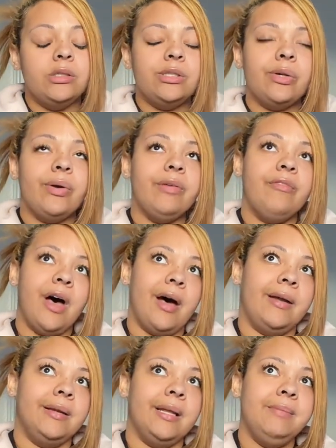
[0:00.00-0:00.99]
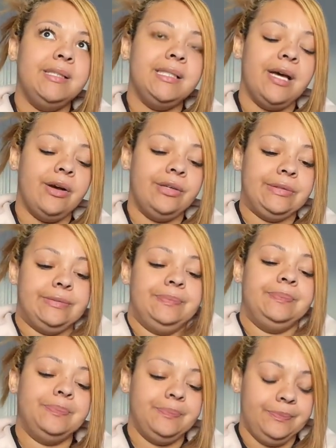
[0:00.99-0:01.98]
So Yvonne, let me tell you,
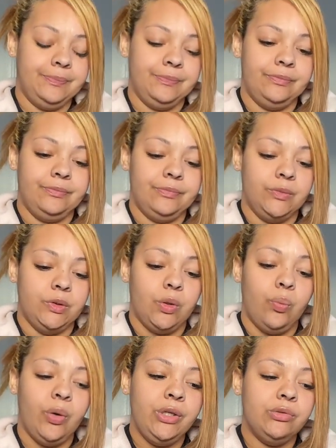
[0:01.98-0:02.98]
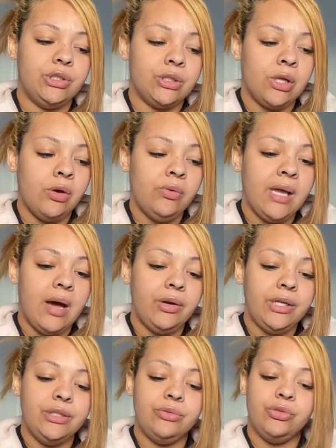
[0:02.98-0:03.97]
when you slow
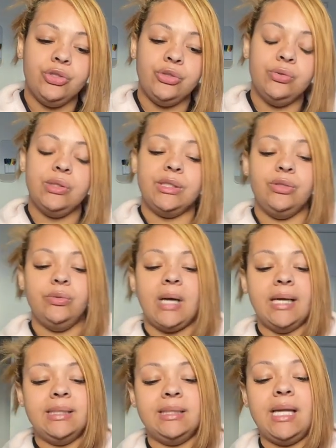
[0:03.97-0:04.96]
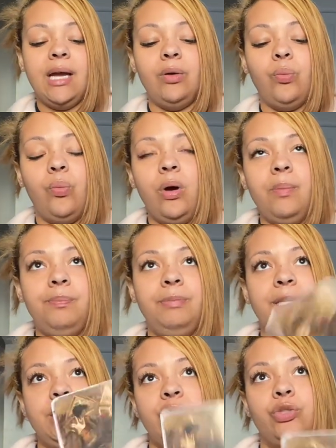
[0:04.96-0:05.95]
down and you choose and you dissect what
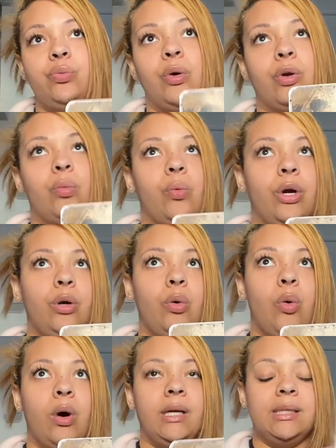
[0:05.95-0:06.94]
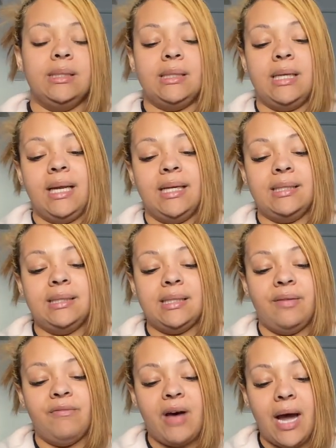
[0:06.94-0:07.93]
piece you want to work on in today's
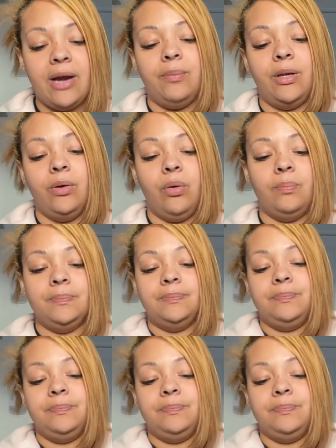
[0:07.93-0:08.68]
environment,